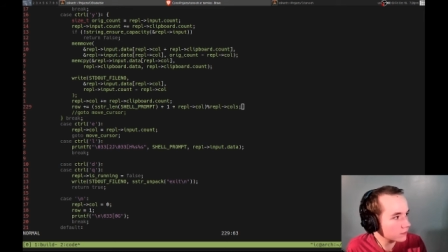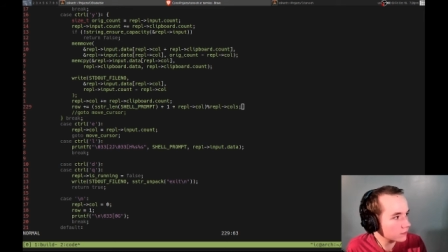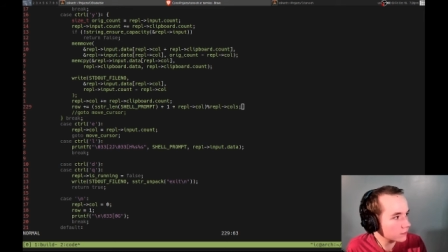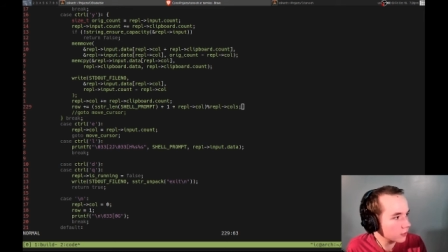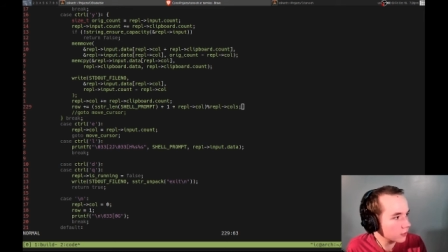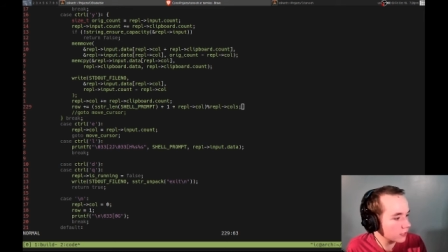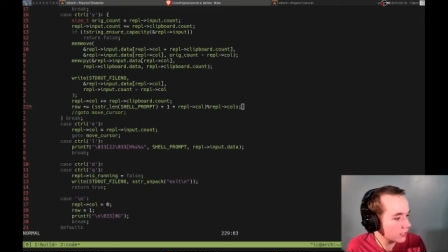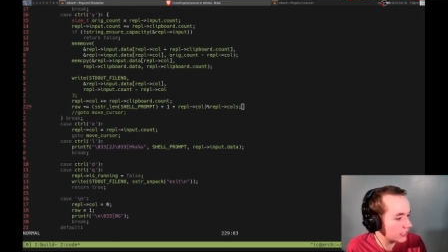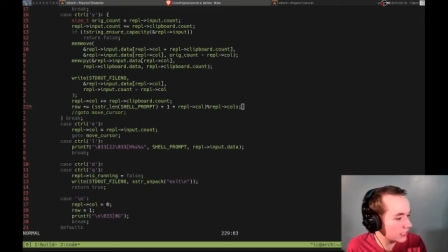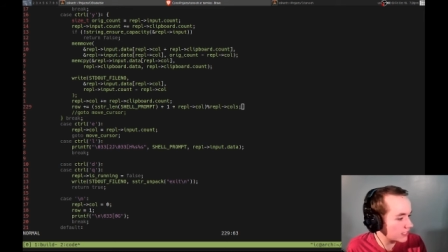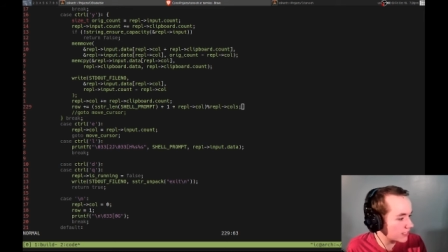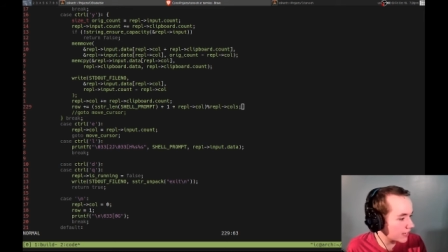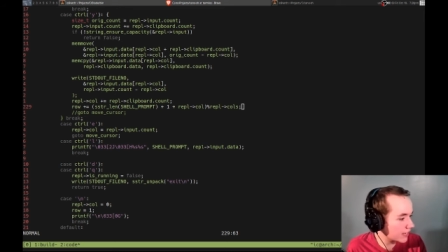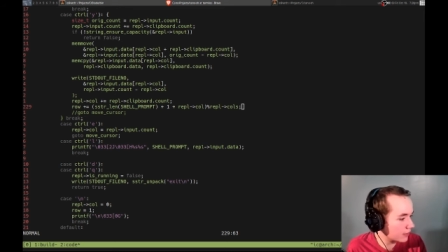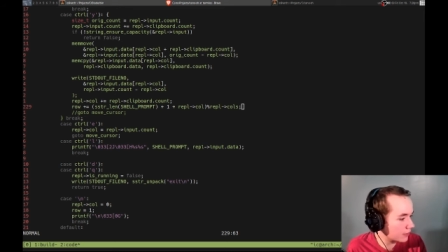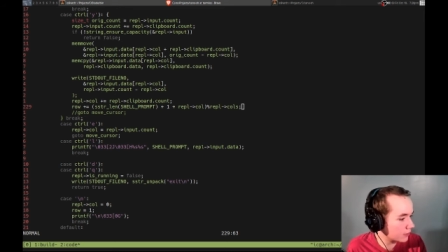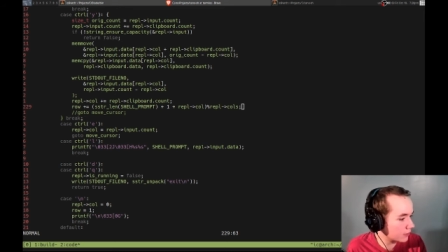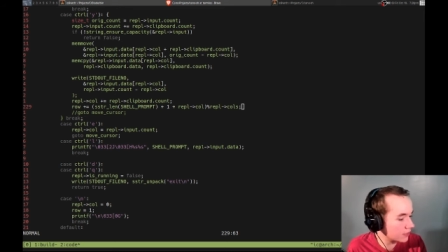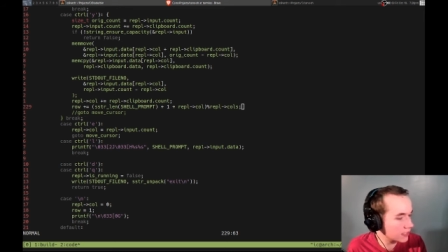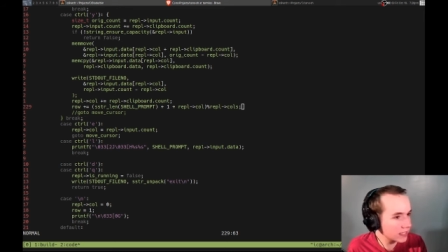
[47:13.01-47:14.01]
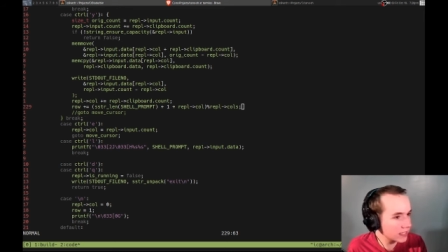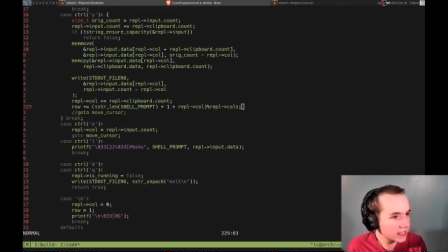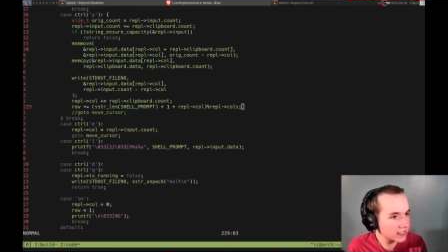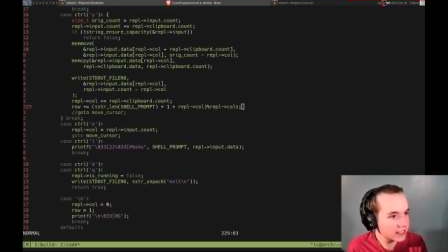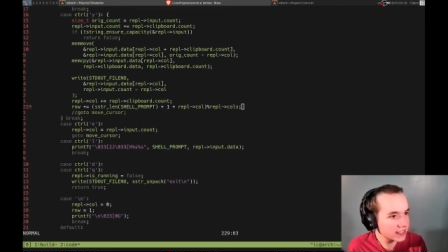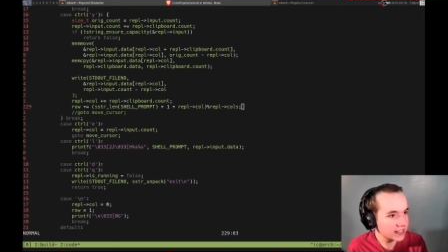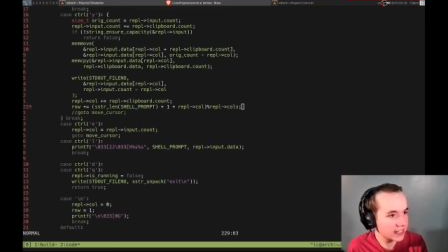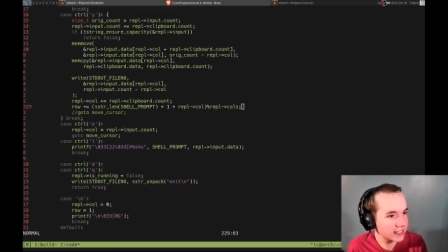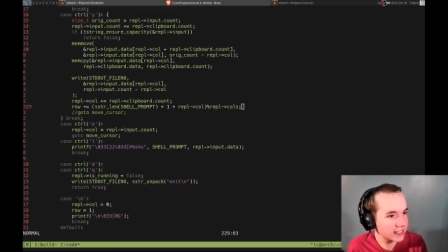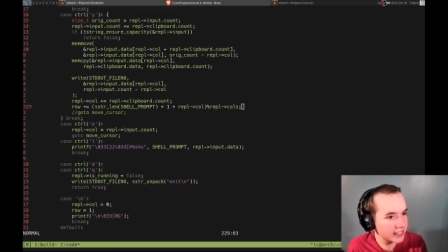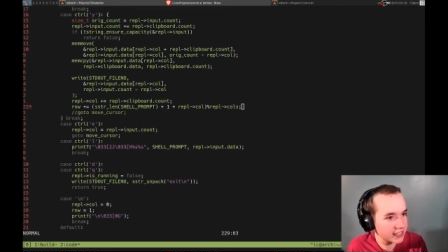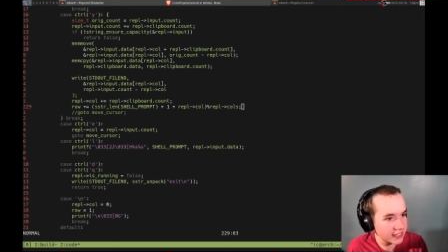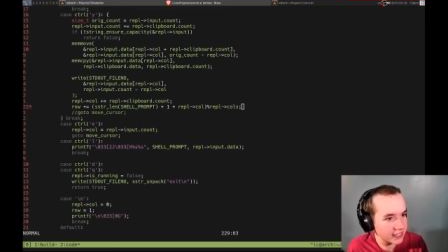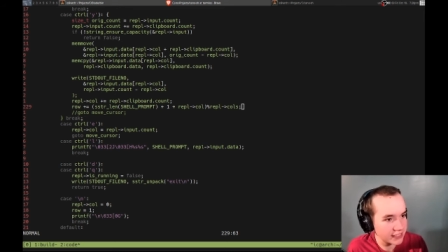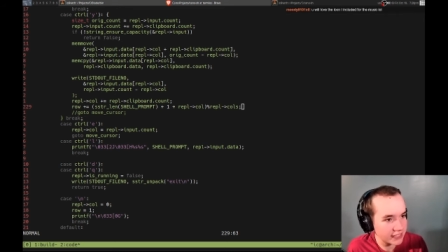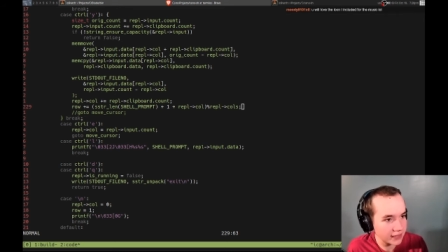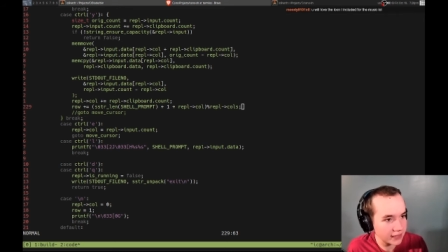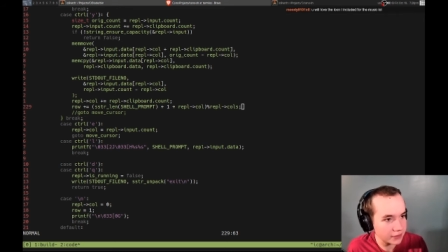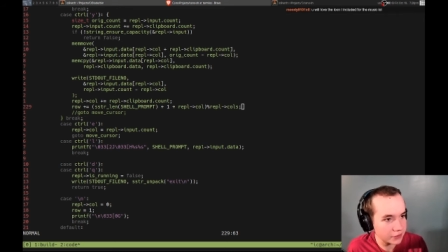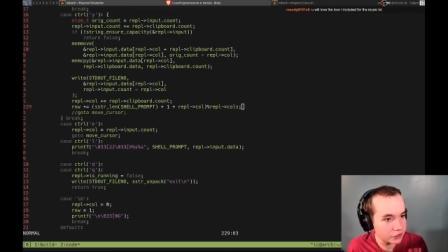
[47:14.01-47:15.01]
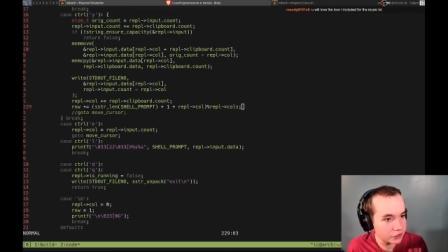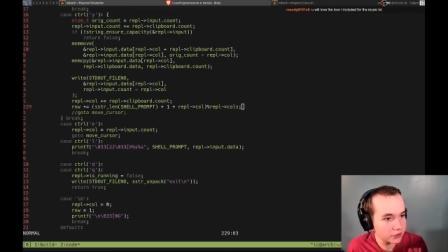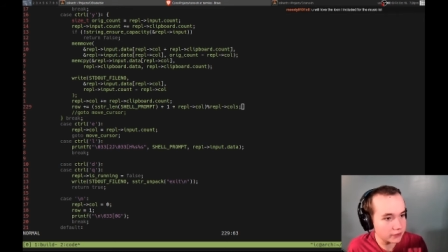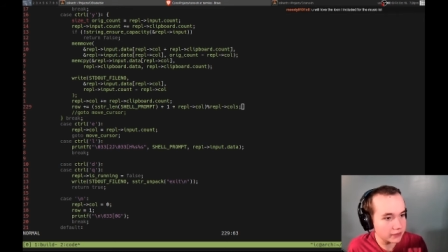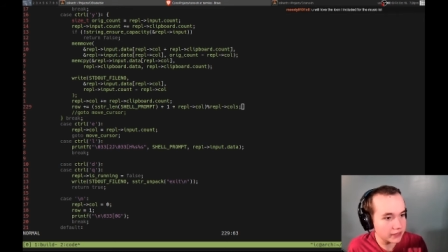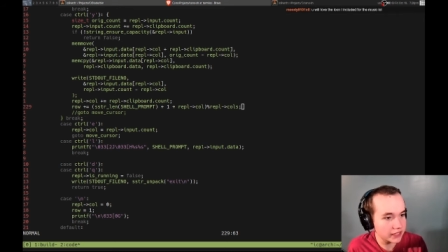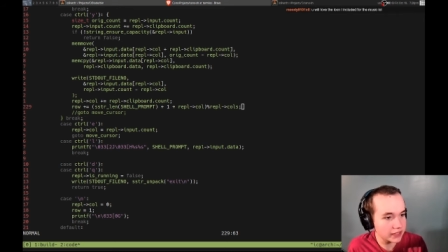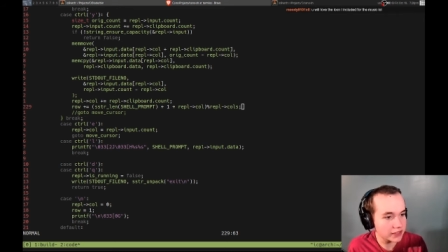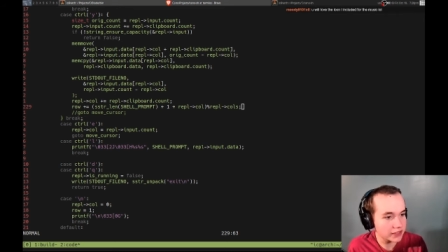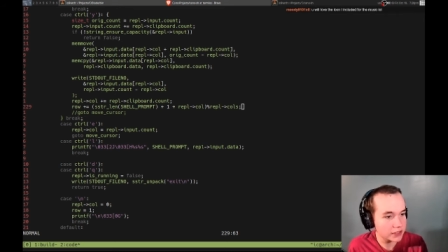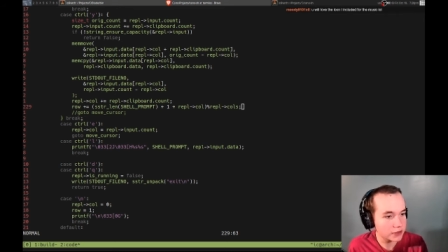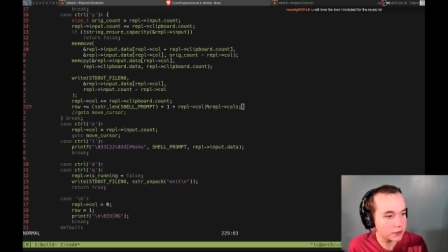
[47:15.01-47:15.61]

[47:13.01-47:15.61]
Alright, it is downloading. It's going to take a second because I am streaming, so.